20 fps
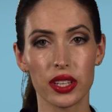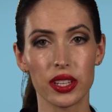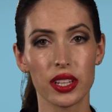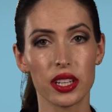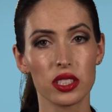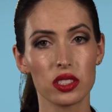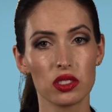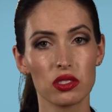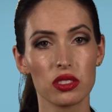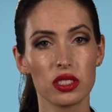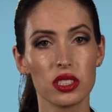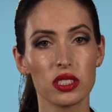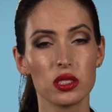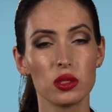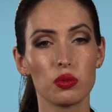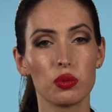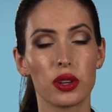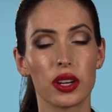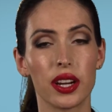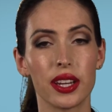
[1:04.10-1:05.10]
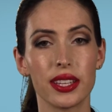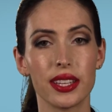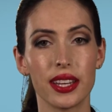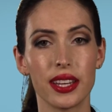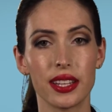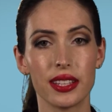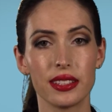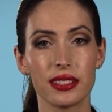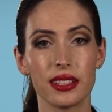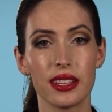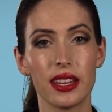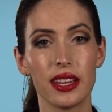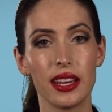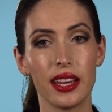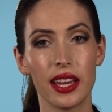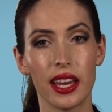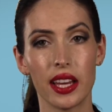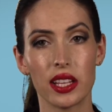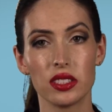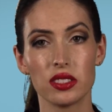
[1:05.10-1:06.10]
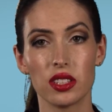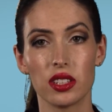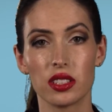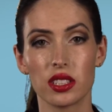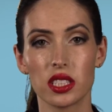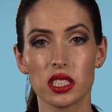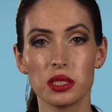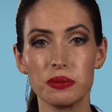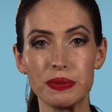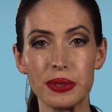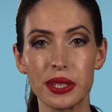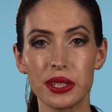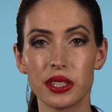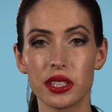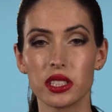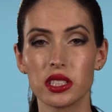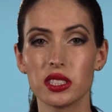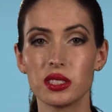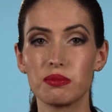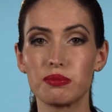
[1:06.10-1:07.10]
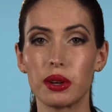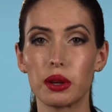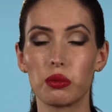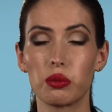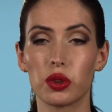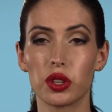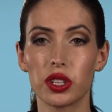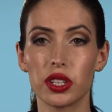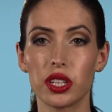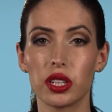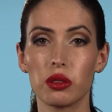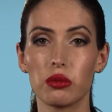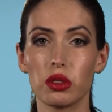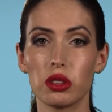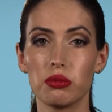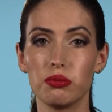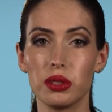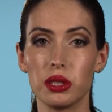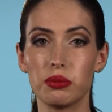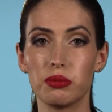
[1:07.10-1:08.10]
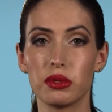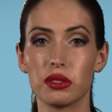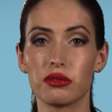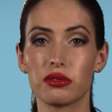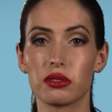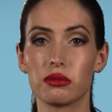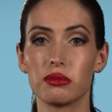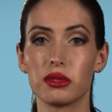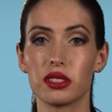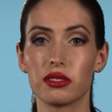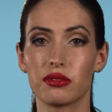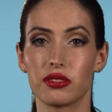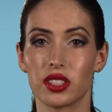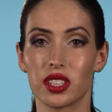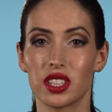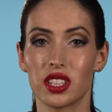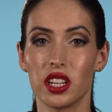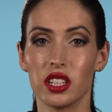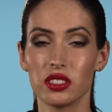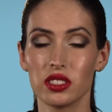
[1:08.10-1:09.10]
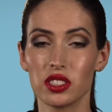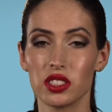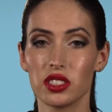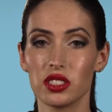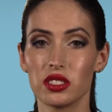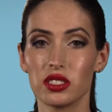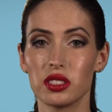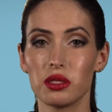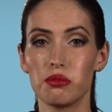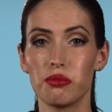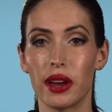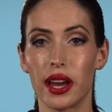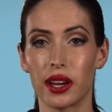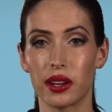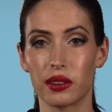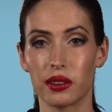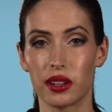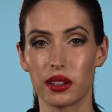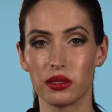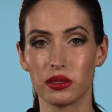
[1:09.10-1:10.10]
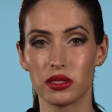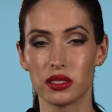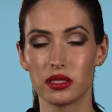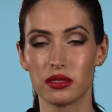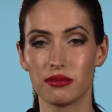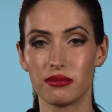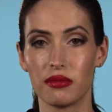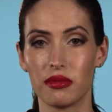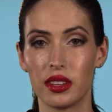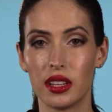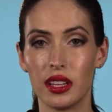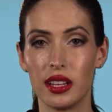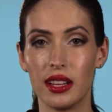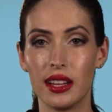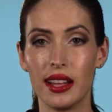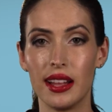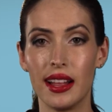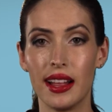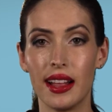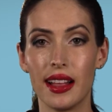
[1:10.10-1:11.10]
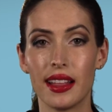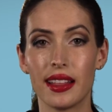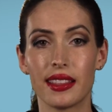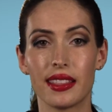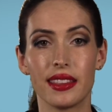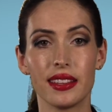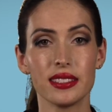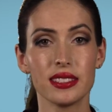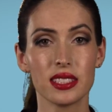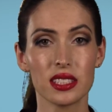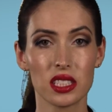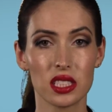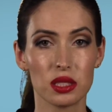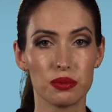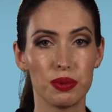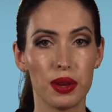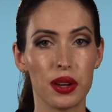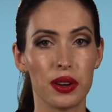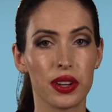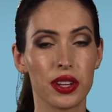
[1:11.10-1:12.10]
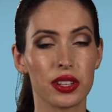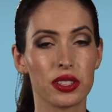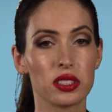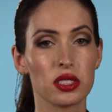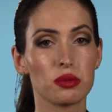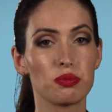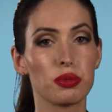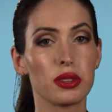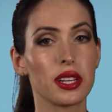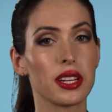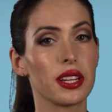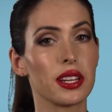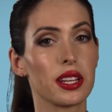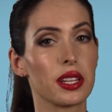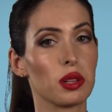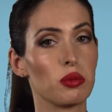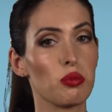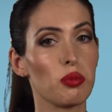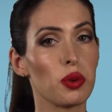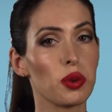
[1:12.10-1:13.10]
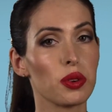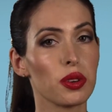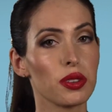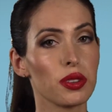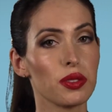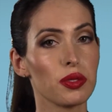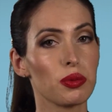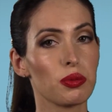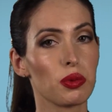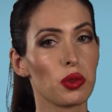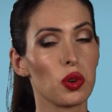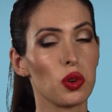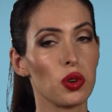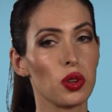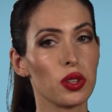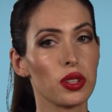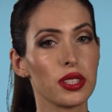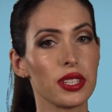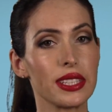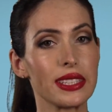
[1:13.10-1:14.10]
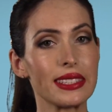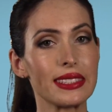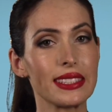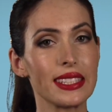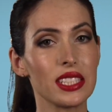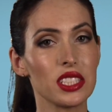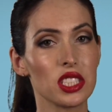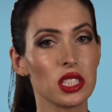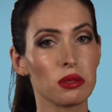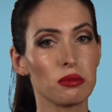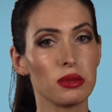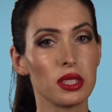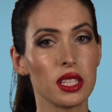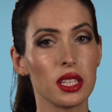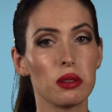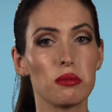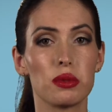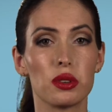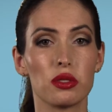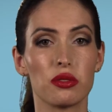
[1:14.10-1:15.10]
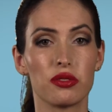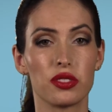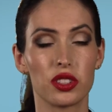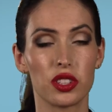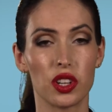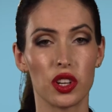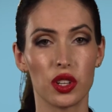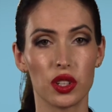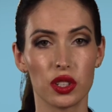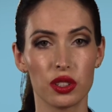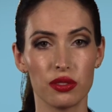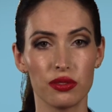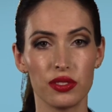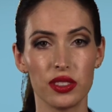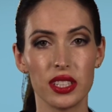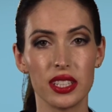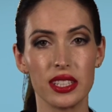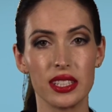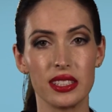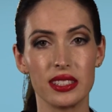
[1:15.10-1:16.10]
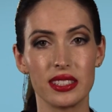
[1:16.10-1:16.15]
countries where I gained hands-on experience by working with people from different cultures and backgrounds. This experience played an important role in teaching me about photography in